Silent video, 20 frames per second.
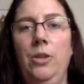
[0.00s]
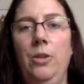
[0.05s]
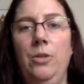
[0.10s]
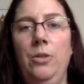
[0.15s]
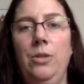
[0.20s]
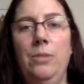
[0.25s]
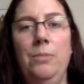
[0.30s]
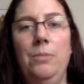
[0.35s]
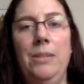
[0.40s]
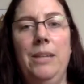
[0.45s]
go
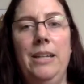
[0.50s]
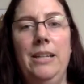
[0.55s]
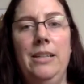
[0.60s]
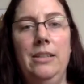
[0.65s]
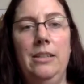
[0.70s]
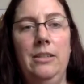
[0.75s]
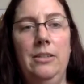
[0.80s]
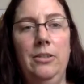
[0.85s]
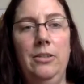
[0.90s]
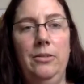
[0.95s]

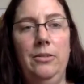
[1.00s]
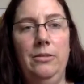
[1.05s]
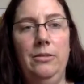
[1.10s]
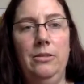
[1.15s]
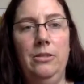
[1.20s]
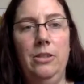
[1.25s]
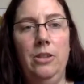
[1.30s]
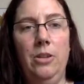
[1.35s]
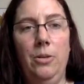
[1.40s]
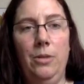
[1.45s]
someplace and you
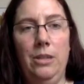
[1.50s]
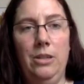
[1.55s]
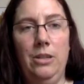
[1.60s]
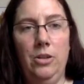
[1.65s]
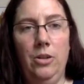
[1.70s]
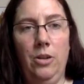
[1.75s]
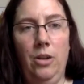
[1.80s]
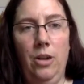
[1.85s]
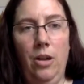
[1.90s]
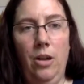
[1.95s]
know that
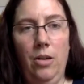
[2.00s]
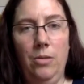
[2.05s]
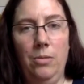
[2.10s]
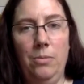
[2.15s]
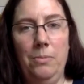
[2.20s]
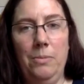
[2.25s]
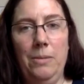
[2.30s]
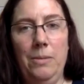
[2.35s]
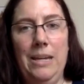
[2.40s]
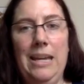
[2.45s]
you're
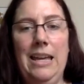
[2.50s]
home.